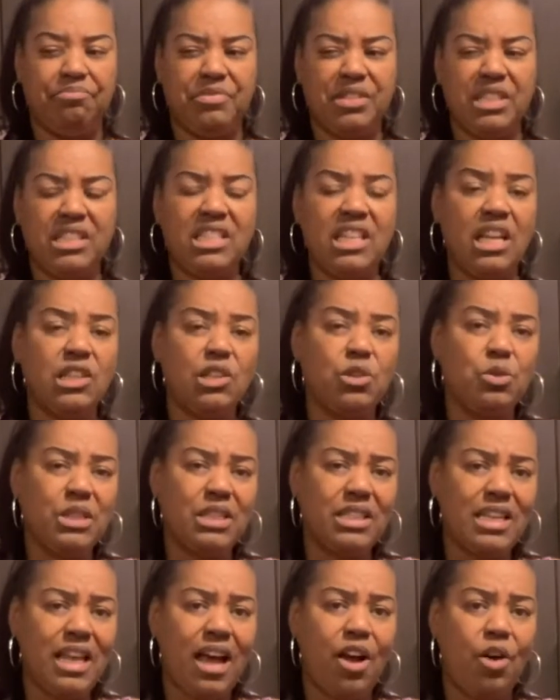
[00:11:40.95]
St. Louis
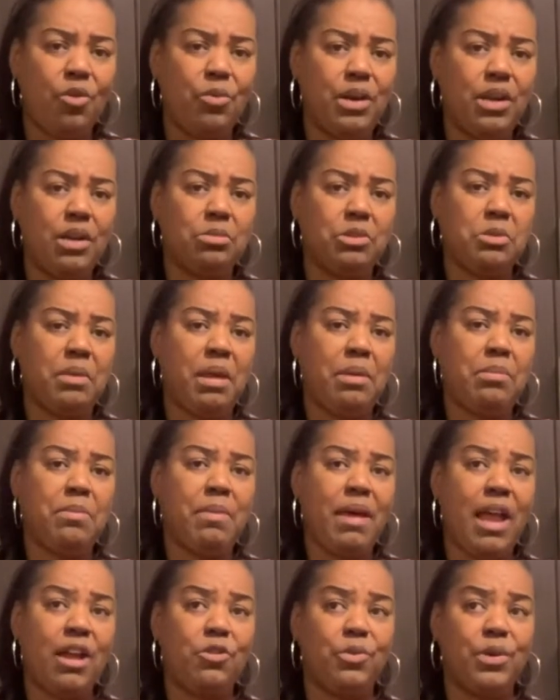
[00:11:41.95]
style ribs or baby
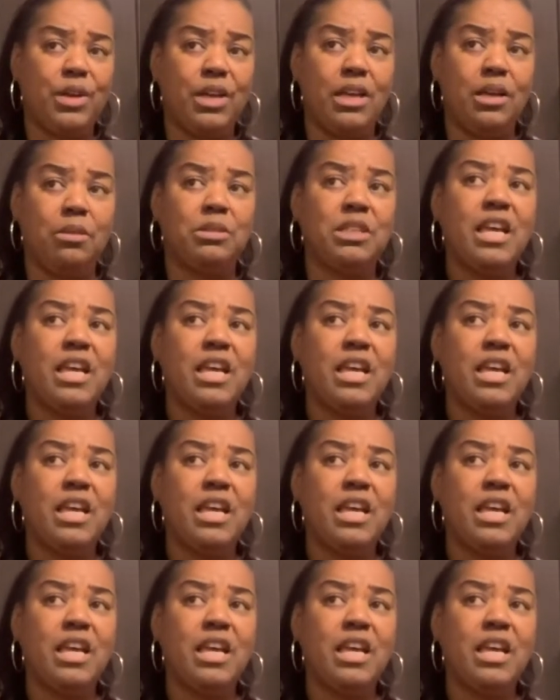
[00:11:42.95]
back ribs,